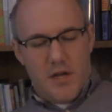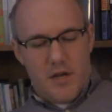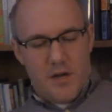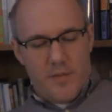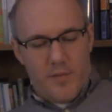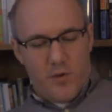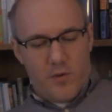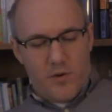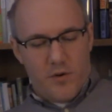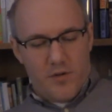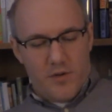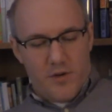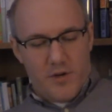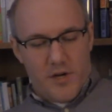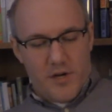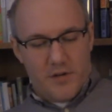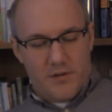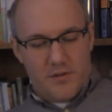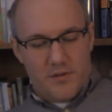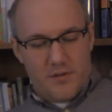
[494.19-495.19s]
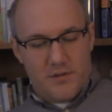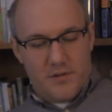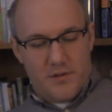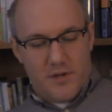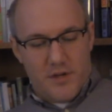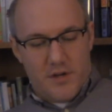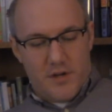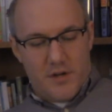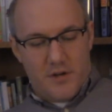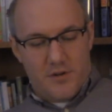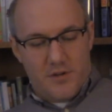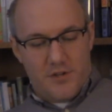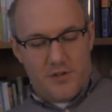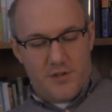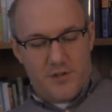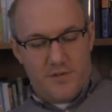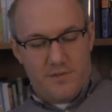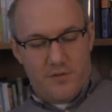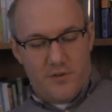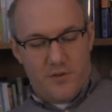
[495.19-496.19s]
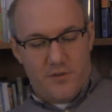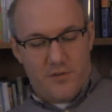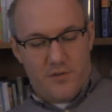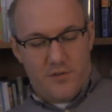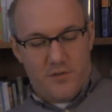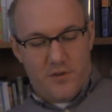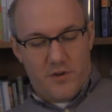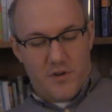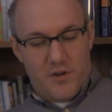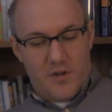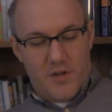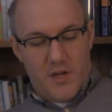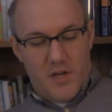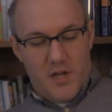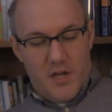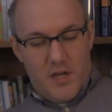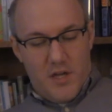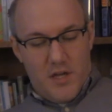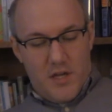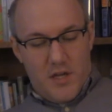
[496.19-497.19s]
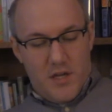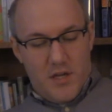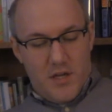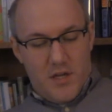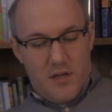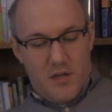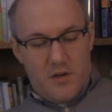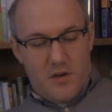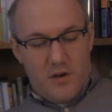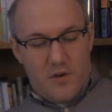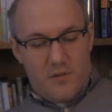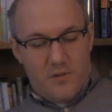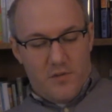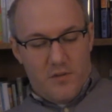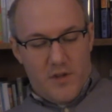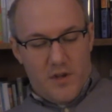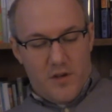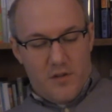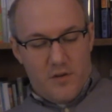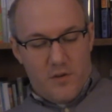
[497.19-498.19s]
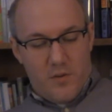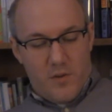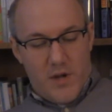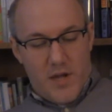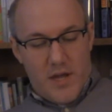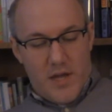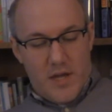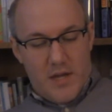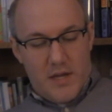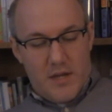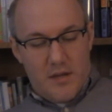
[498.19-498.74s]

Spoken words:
Orthodox Christian view sort of goes the other way.